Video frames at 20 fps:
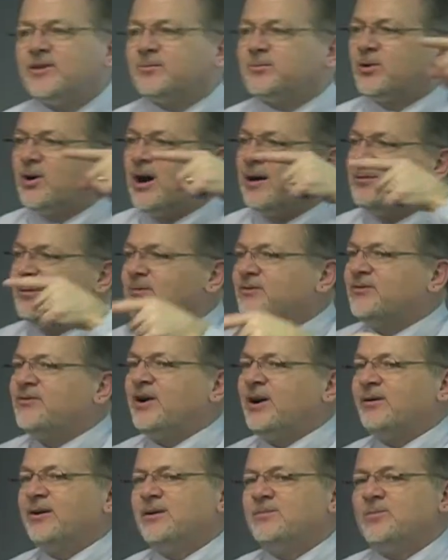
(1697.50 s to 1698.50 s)
the problem?
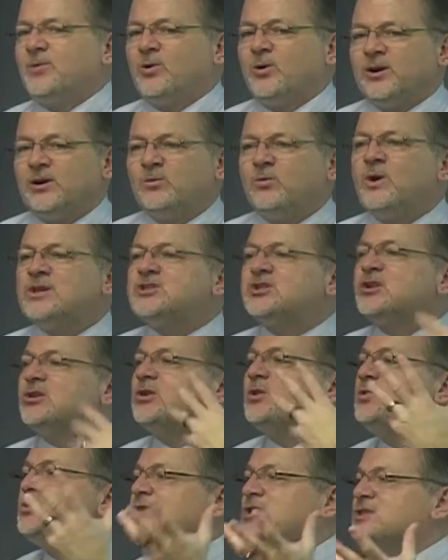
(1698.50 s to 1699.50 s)
Very important. What
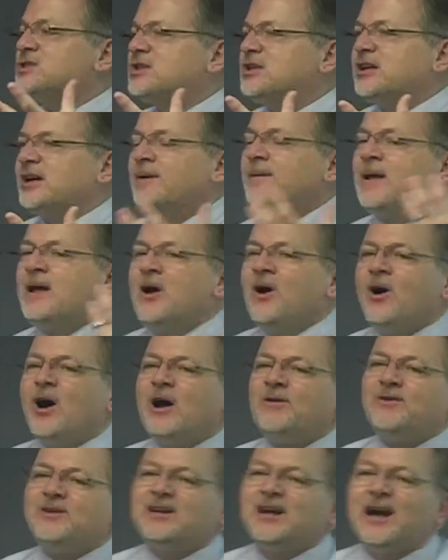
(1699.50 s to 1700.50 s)
solutions are there?
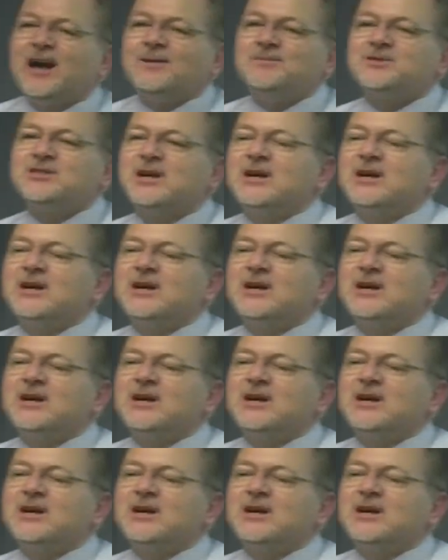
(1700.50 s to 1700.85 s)
Oftentimes,